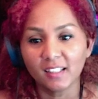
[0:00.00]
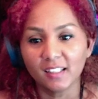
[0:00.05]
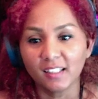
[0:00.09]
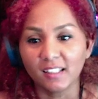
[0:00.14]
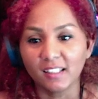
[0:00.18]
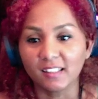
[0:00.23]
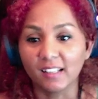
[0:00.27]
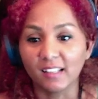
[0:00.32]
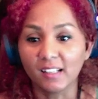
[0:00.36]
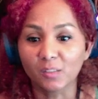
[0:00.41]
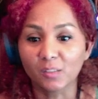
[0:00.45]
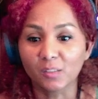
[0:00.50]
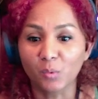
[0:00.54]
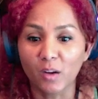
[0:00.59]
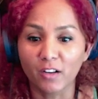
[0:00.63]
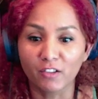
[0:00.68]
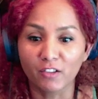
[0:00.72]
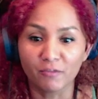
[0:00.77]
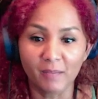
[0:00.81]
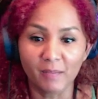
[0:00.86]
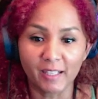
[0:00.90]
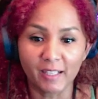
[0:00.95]
That's one
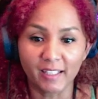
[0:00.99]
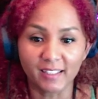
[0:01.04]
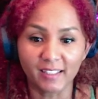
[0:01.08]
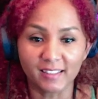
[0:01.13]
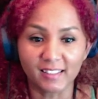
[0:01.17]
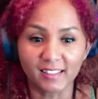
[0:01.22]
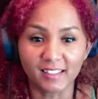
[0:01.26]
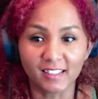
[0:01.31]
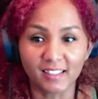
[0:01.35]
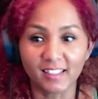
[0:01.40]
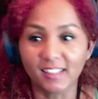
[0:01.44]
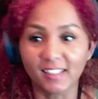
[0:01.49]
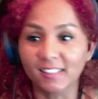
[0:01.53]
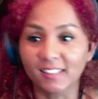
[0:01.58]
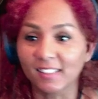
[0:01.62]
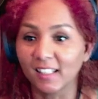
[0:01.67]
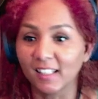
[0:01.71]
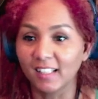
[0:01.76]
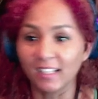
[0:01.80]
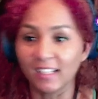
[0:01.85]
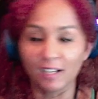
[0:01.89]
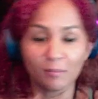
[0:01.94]
of my ideas,
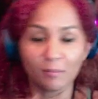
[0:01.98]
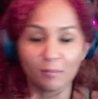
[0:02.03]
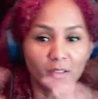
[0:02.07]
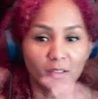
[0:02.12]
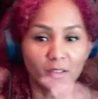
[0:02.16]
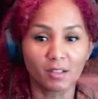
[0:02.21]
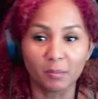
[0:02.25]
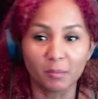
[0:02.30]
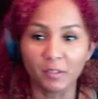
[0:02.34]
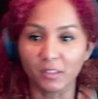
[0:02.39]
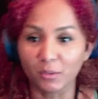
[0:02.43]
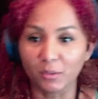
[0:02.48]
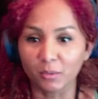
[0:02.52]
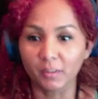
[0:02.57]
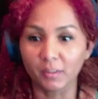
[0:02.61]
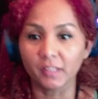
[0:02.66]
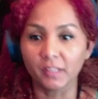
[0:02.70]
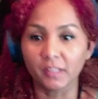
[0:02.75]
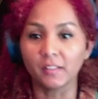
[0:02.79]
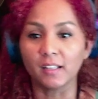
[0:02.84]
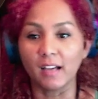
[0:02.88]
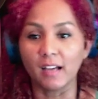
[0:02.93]
and I'm gonna be
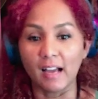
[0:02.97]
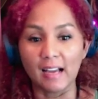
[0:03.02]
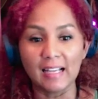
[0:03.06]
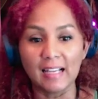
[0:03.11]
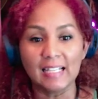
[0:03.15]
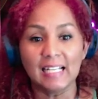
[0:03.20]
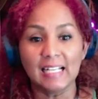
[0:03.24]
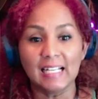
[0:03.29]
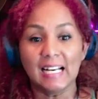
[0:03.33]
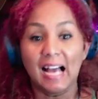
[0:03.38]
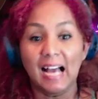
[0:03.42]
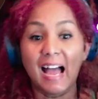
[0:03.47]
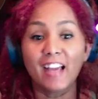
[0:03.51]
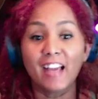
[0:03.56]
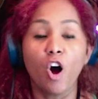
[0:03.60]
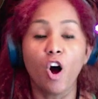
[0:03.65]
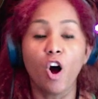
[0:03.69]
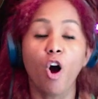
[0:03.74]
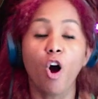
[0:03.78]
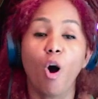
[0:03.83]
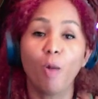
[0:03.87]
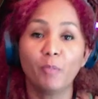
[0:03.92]
doing that. I
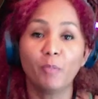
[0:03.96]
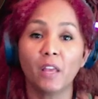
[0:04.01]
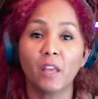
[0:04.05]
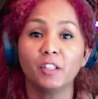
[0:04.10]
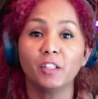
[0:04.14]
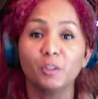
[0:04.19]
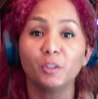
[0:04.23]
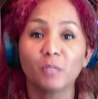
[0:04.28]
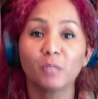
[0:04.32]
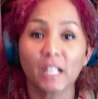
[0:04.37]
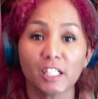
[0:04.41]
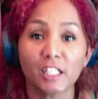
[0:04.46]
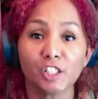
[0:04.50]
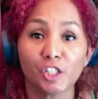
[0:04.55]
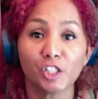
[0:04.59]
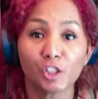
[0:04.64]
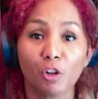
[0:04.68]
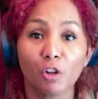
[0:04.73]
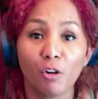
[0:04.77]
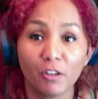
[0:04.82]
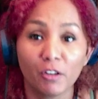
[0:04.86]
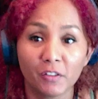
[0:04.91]
hope that you can
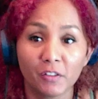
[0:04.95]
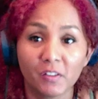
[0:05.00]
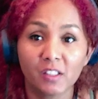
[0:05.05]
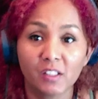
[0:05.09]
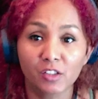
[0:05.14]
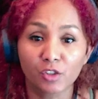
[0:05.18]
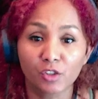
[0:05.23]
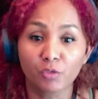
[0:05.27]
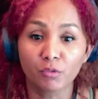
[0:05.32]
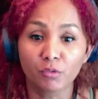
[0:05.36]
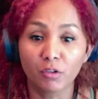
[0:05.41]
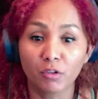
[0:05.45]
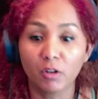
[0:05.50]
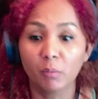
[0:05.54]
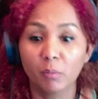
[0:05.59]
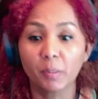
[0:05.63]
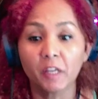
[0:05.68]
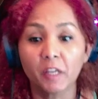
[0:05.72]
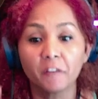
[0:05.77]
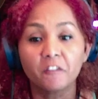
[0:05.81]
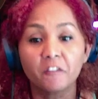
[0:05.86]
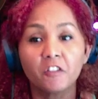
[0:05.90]
join this group.
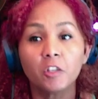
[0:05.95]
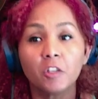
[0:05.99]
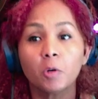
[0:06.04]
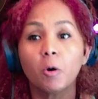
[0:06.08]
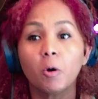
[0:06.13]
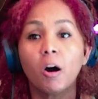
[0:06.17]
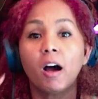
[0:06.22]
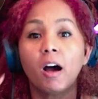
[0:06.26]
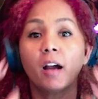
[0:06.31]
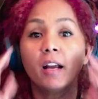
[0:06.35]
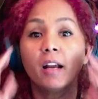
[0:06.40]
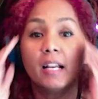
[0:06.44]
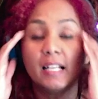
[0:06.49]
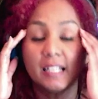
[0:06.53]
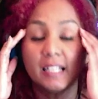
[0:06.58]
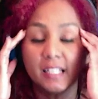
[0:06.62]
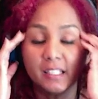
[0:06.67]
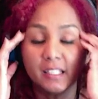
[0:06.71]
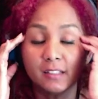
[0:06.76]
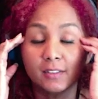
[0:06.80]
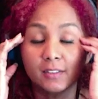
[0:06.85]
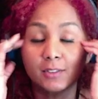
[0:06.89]
If you are
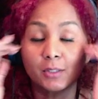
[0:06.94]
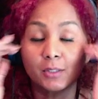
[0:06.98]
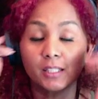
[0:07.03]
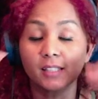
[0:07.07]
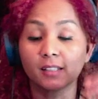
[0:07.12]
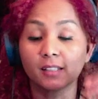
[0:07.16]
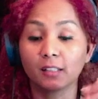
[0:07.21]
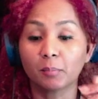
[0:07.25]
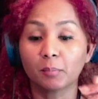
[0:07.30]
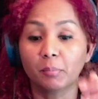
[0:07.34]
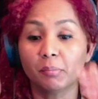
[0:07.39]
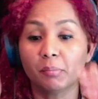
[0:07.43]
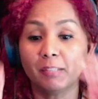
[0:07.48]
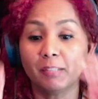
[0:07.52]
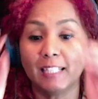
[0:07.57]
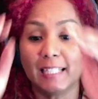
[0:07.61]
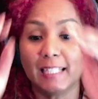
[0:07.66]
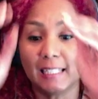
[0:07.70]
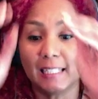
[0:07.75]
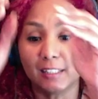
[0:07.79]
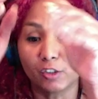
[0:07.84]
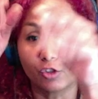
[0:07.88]
interested,
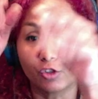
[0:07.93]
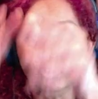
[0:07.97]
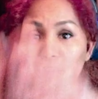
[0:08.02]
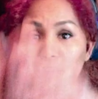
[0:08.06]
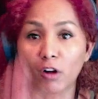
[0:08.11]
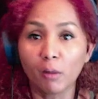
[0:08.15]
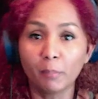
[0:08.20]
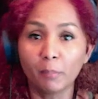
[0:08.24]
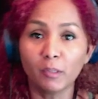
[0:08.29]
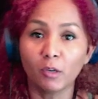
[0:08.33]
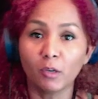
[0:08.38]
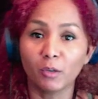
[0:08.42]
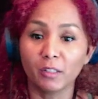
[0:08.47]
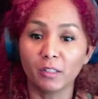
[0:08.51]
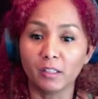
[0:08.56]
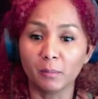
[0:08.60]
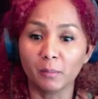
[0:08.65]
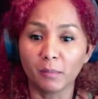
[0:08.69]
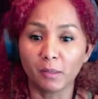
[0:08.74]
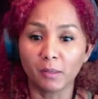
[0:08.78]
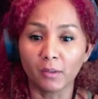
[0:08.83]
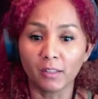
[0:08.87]
please drop your
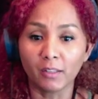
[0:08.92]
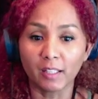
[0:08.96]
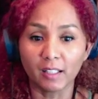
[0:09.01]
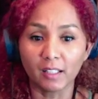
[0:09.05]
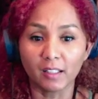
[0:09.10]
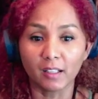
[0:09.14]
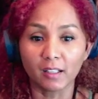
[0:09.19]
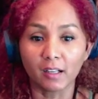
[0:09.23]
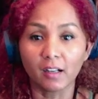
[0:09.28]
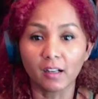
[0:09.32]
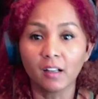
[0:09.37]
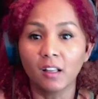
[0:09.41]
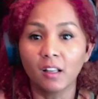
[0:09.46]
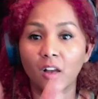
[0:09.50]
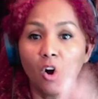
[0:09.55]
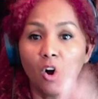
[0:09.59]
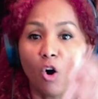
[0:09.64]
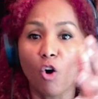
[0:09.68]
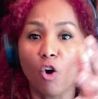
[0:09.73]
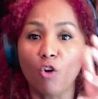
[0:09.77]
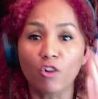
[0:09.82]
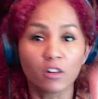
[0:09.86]
email here
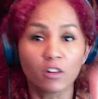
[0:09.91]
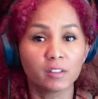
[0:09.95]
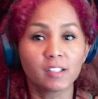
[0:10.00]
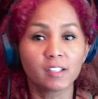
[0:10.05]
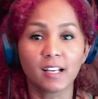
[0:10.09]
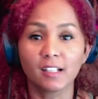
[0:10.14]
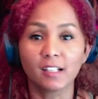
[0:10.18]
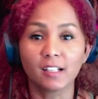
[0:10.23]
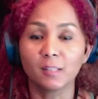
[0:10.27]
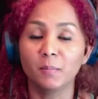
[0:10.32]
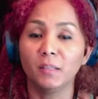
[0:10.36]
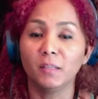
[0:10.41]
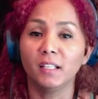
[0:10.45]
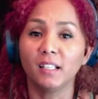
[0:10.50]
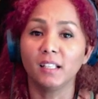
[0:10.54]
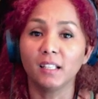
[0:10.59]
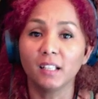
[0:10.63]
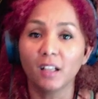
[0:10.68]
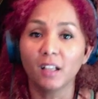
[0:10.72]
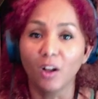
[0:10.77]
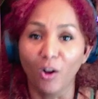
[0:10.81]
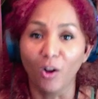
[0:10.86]
or contact me
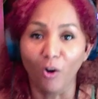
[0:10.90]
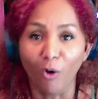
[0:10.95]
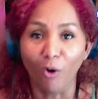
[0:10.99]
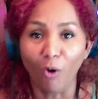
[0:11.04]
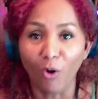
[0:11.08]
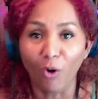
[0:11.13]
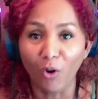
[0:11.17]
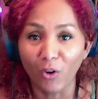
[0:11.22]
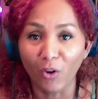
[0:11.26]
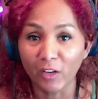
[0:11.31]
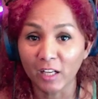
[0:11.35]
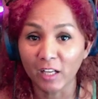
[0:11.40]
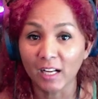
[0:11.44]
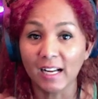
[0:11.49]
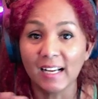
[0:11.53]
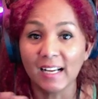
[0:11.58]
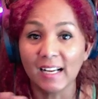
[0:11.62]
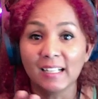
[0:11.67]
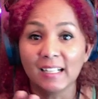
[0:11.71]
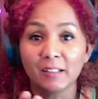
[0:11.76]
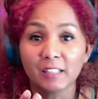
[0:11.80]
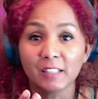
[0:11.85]
on
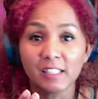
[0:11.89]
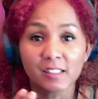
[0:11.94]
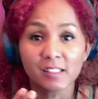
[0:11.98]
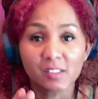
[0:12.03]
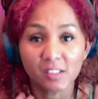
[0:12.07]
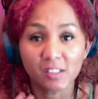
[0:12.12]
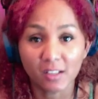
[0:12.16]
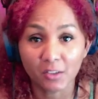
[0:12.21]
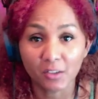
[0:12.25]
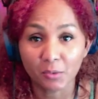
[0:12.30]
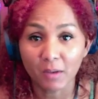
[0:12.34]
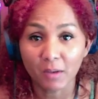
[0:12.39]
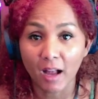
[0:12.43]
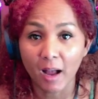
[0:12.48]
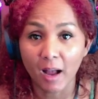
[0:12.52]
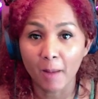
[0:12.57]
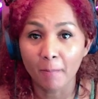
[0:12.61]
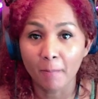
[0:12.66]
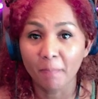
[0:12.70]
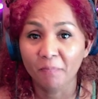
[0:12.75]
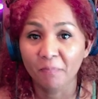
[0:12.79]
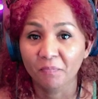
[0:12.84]
Instagram.